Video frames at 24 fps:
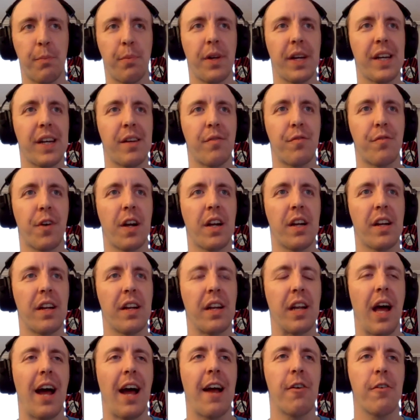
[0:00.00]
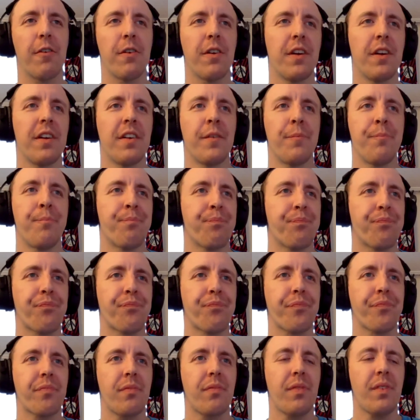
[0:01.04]
play in front. And I,
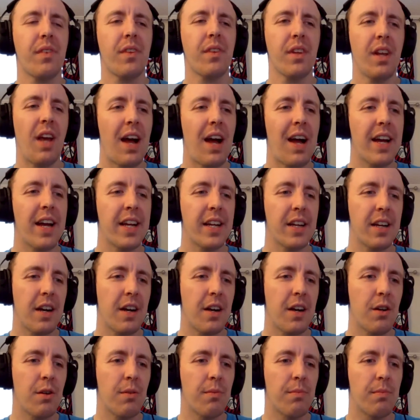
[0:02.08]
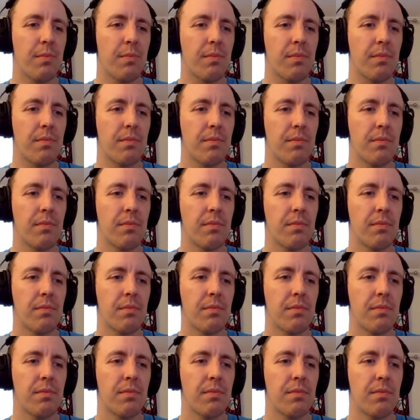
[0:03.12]
I um,
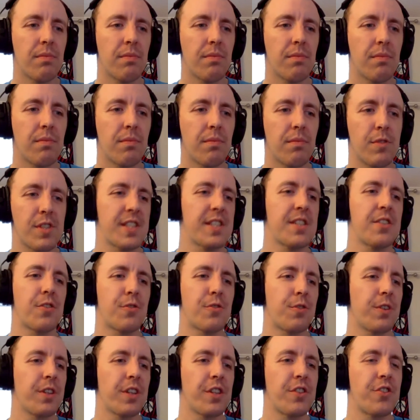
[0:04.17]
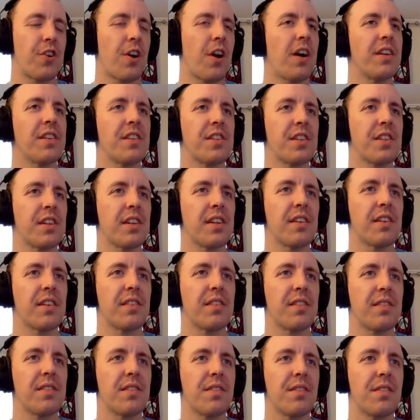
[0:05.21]
was still really drawn
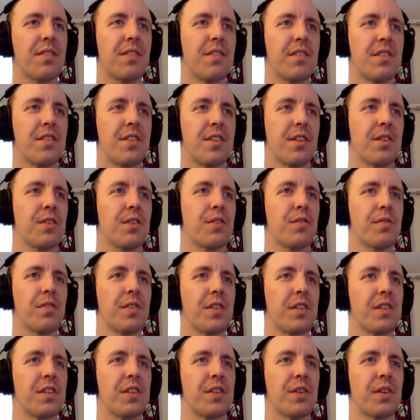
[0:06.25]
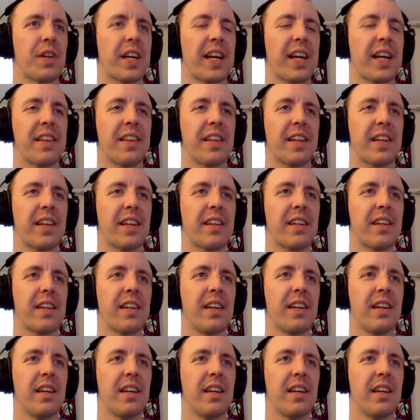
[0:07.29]
to to Löwen too. Like I think